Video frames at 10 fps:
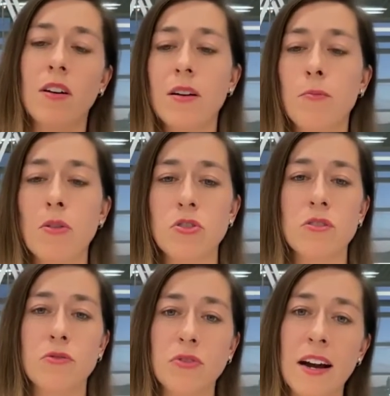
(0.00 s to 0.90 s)
about
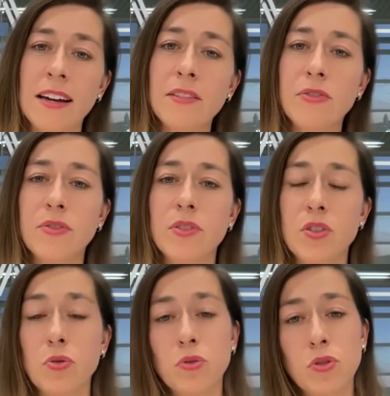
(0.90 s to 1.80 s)
5
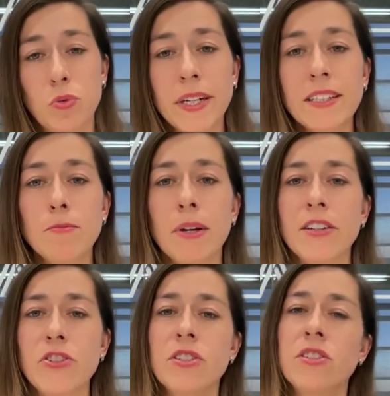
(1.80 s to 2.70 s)
to 20
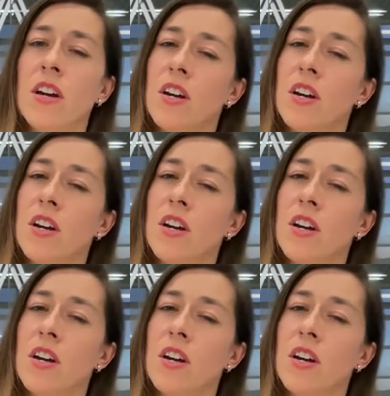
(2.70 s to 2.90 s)
pages.